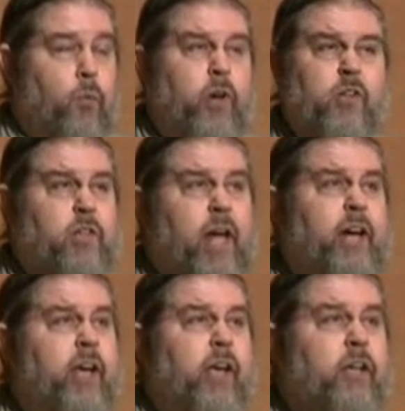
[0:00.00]
We're your
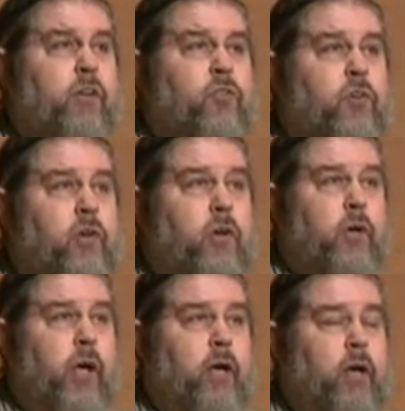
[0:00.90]
gladiators.
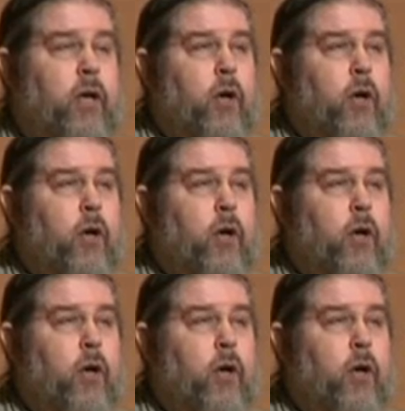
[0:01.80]
Okay?